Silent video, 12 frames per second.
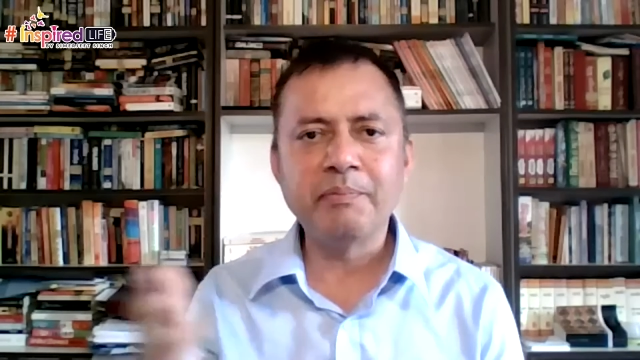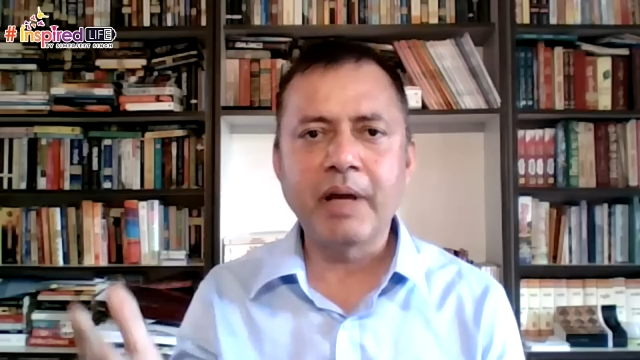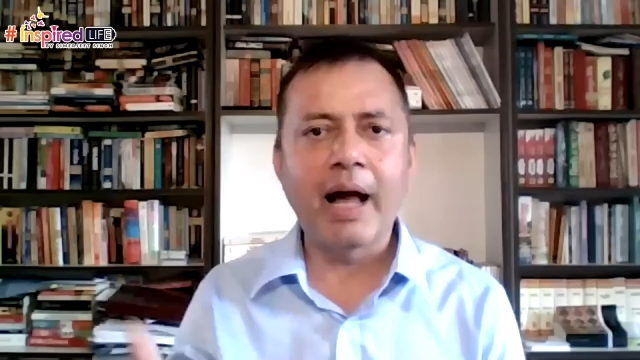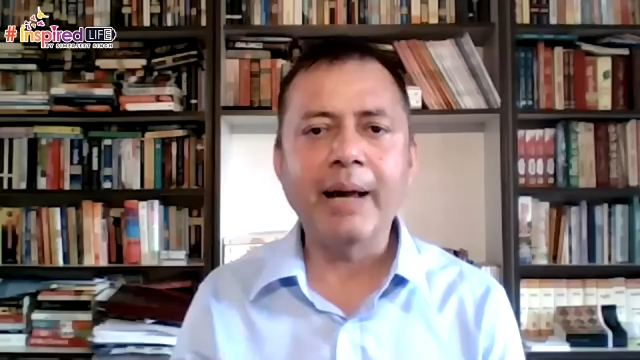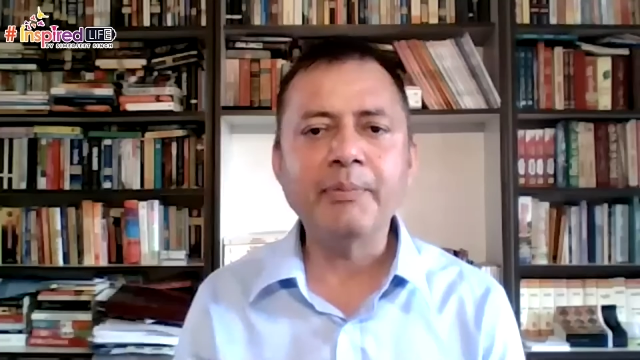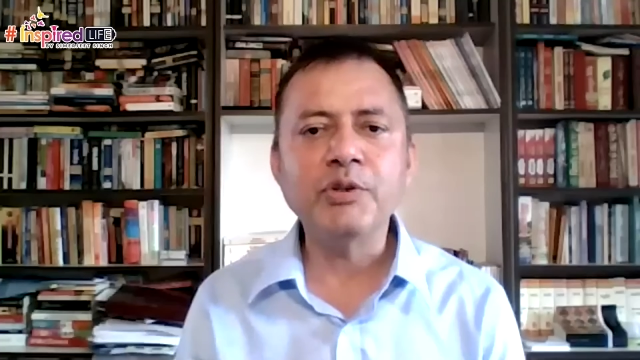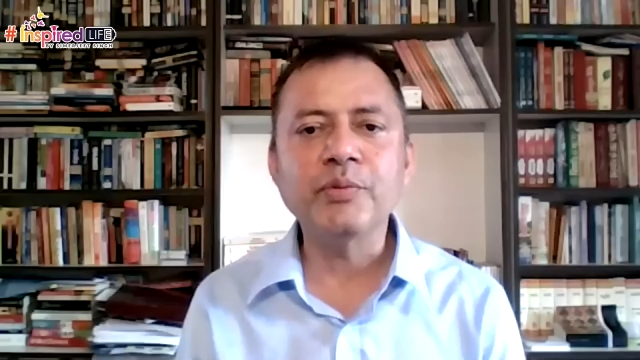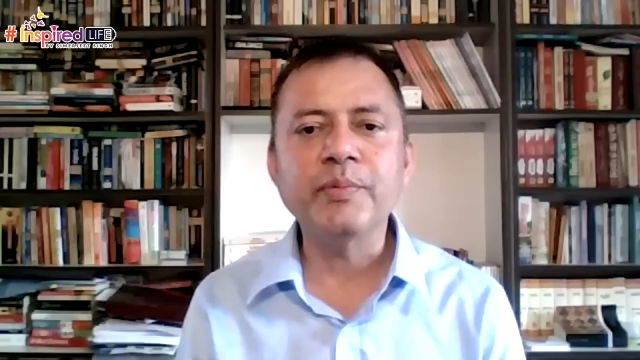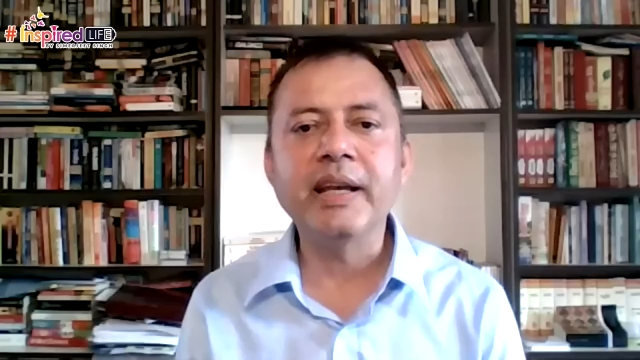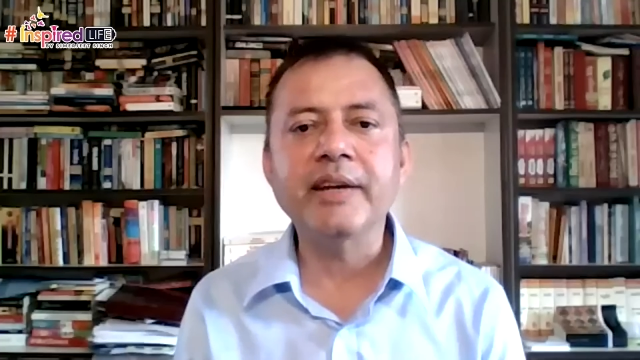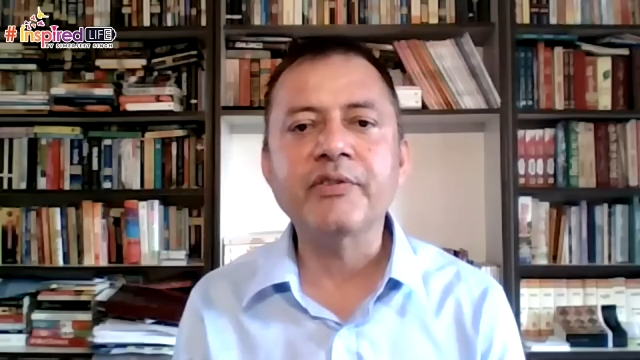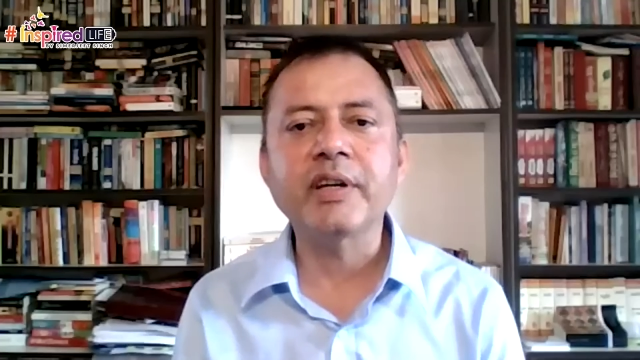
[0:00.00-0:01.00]
I happen to be
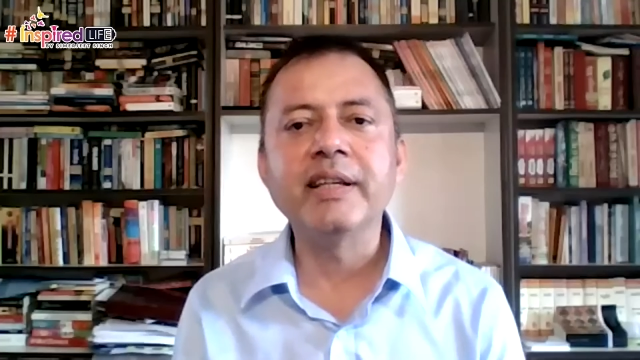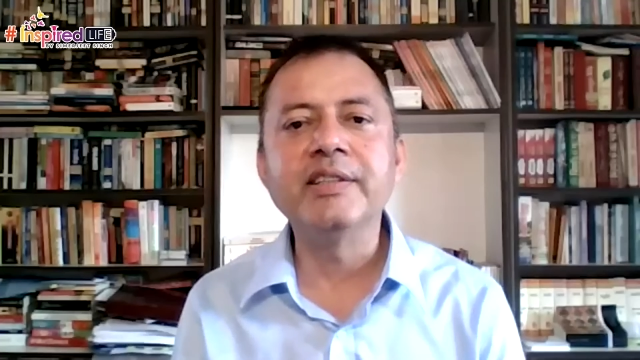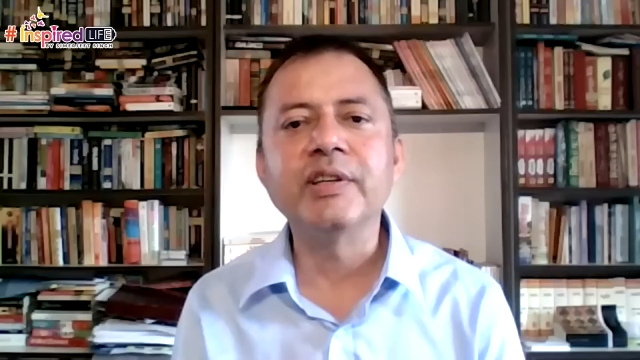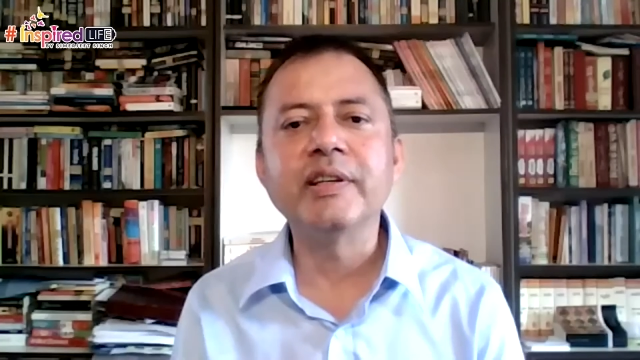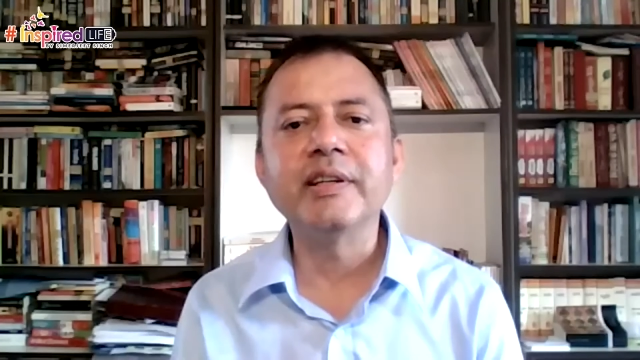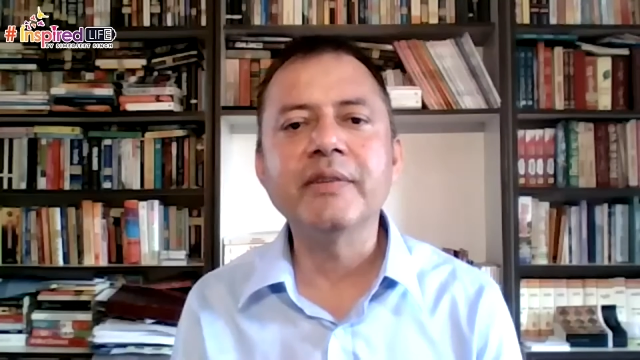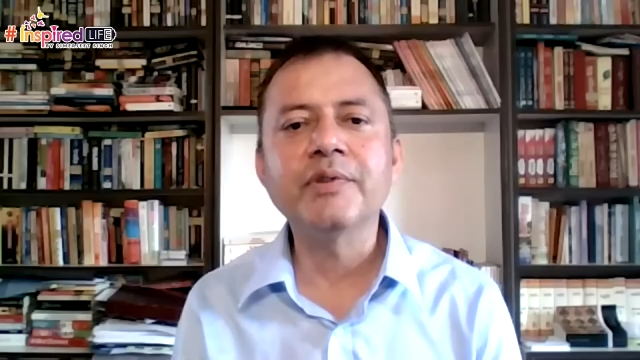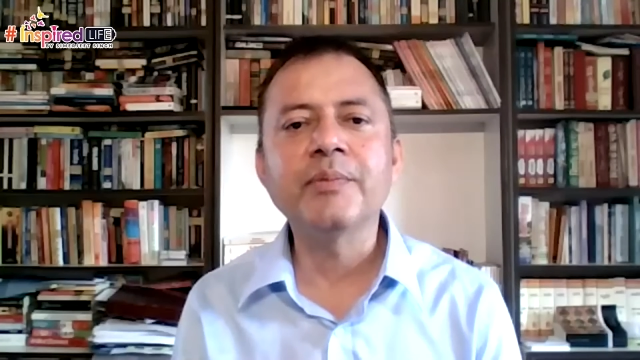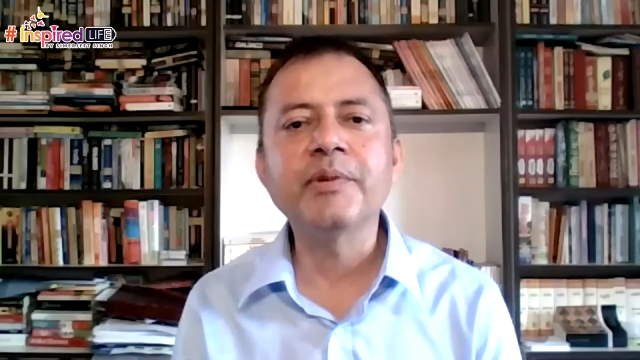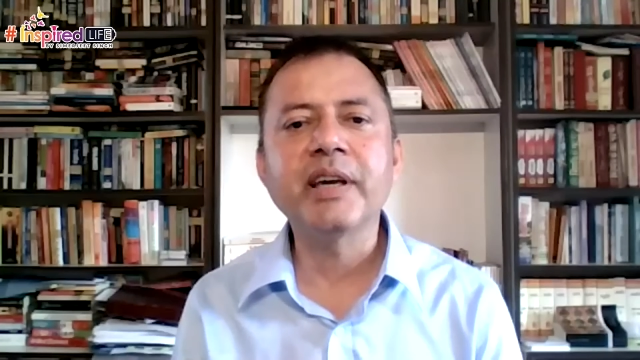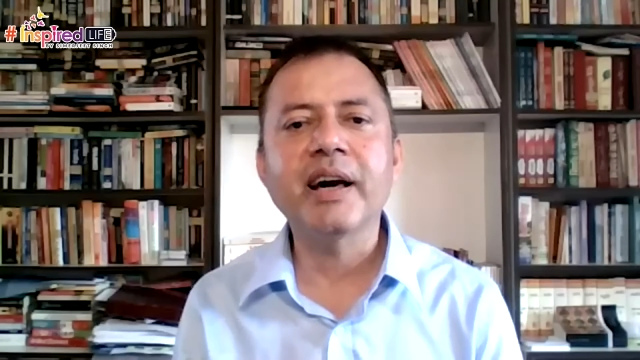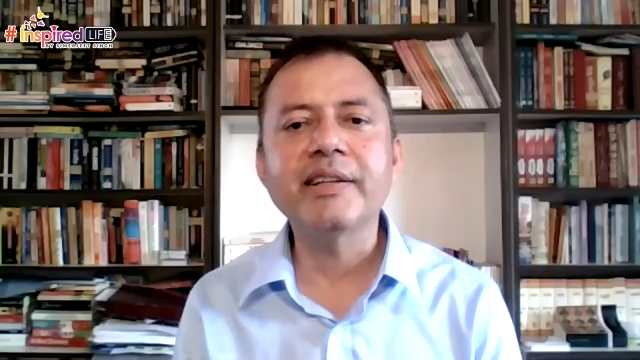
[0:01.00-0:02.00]
an electrical engineer
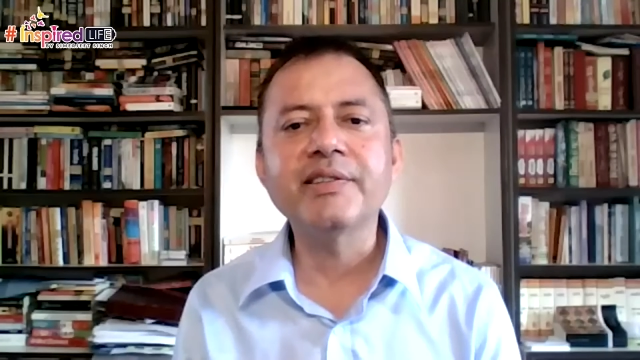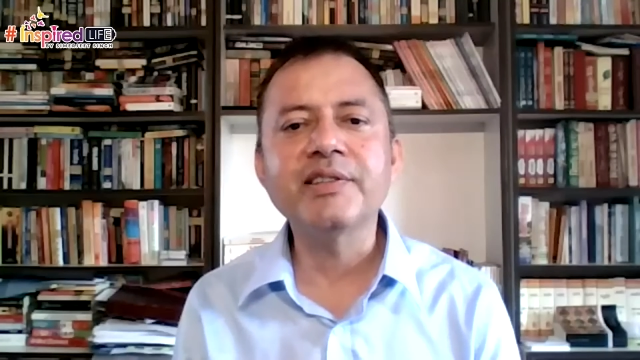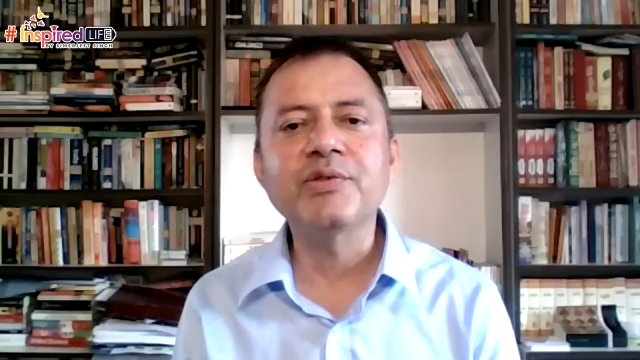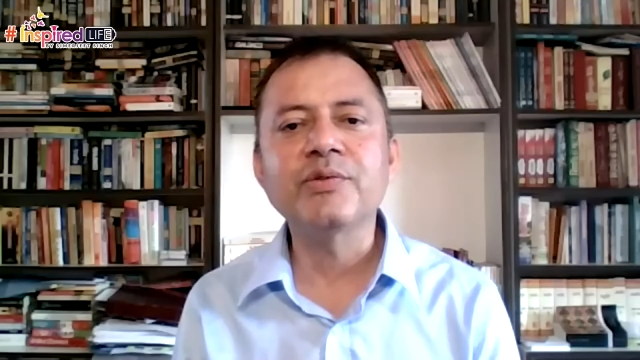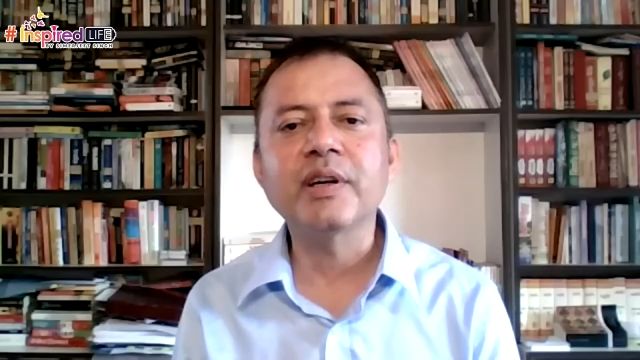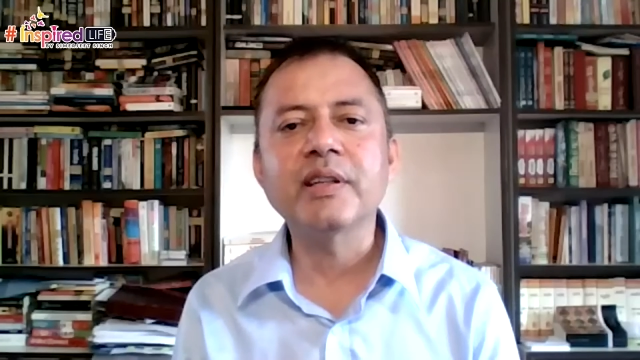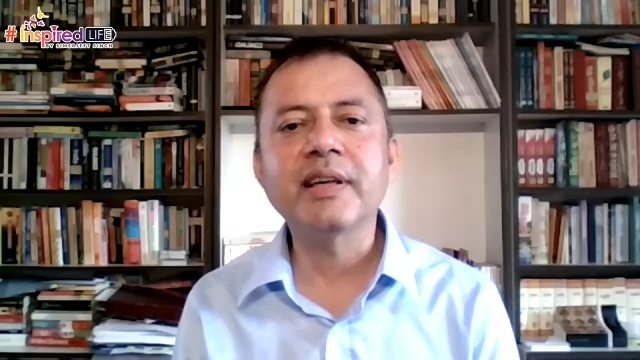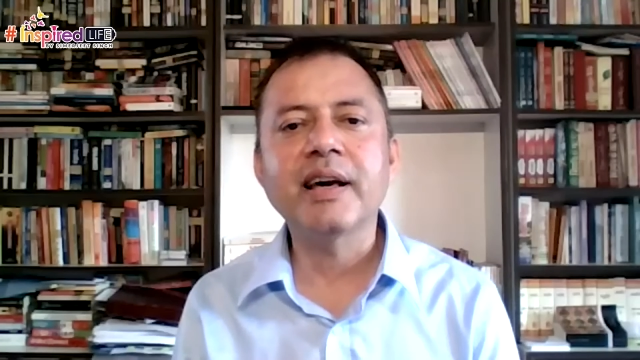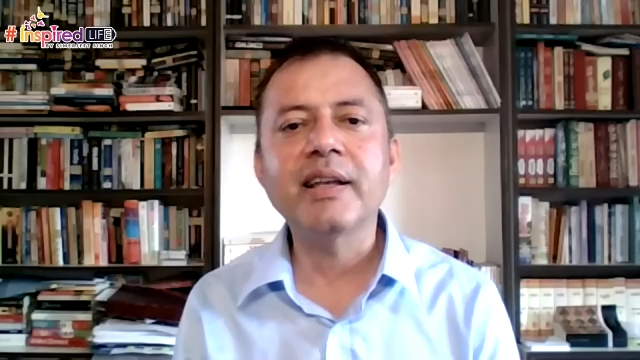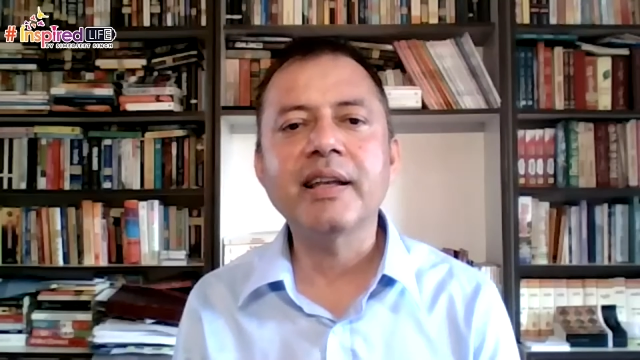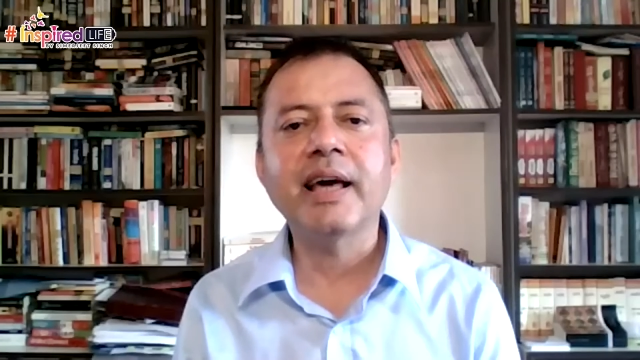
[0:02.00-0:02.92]
from KRDC Suratkal,